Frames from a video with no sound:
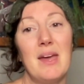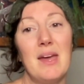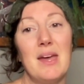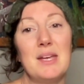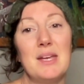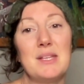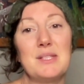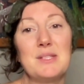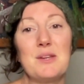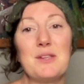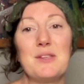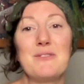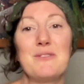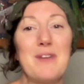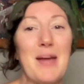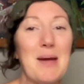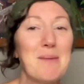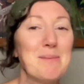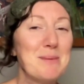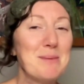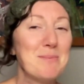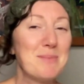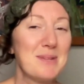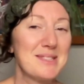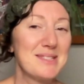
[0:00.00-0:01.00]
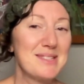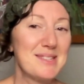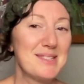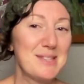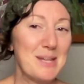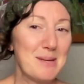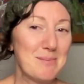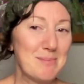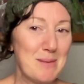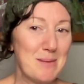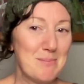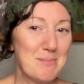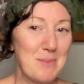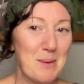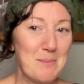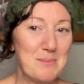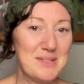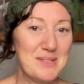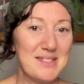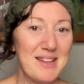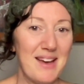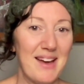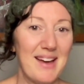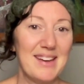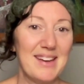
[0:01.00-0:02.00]
So the family business on my mom's
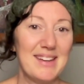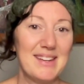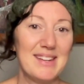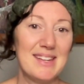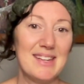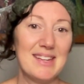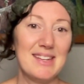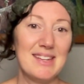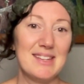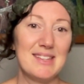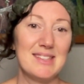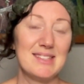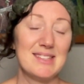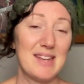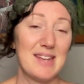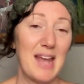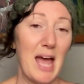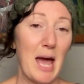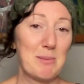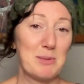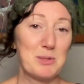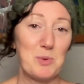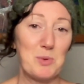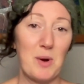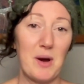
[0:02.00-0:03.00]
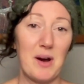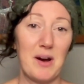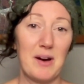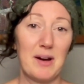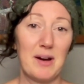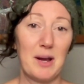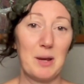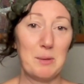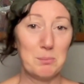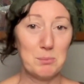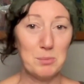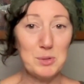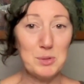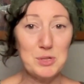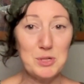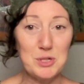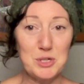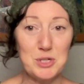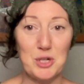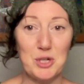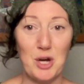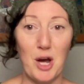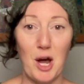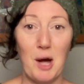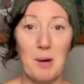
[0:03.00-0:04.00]
side is an abattoir and butcher
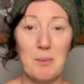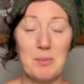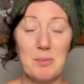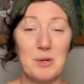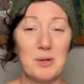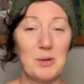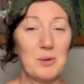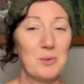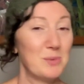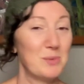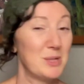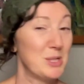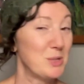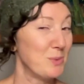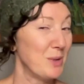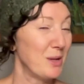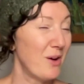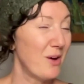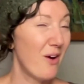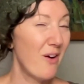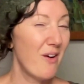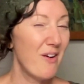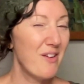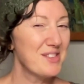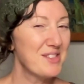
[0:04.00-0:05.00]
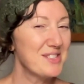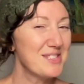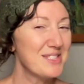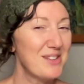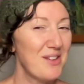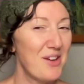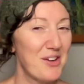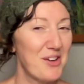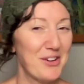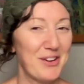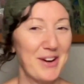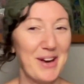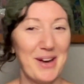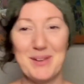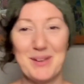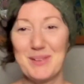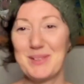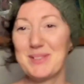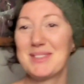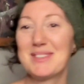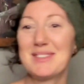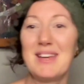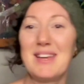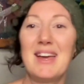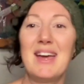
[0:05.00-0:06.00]
shop, which we call the
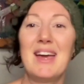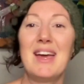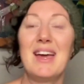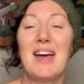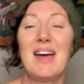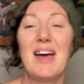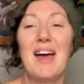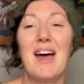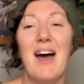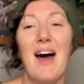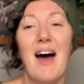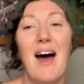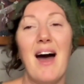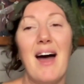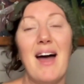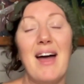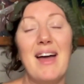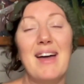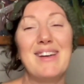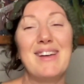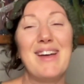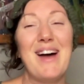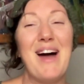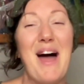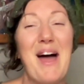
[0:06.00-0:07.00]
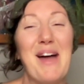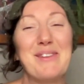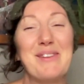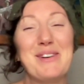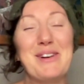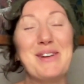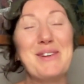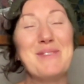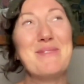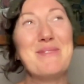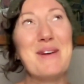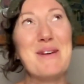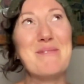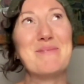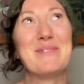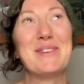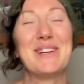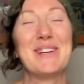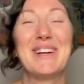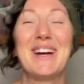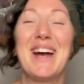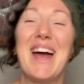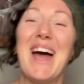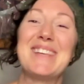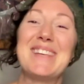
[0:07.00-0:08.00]
slaughterhouse. And I
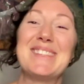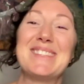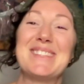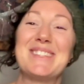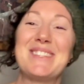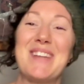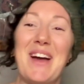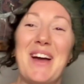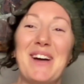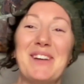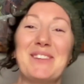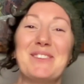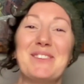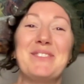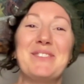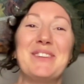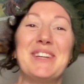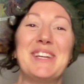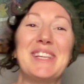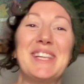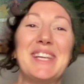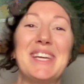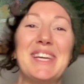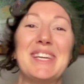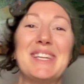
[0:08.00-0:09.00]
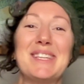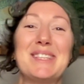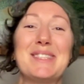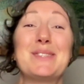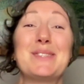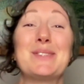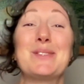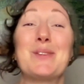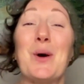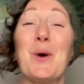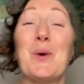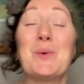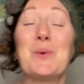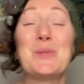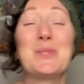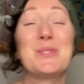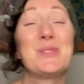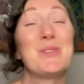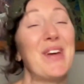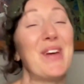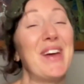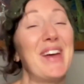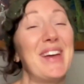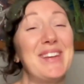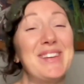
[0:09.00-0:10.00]
remember as a child feeling so
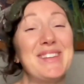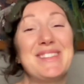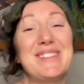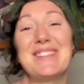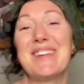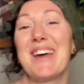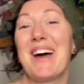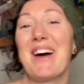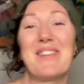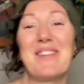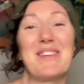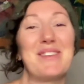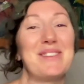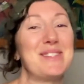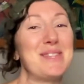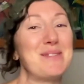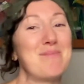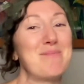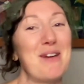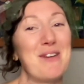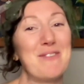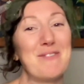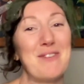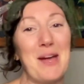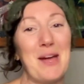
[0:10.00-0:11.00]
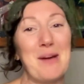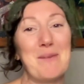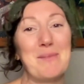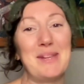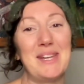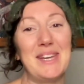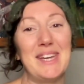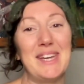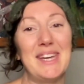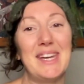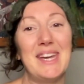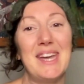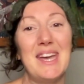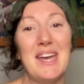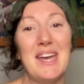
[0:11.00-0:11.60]
strange to others in my family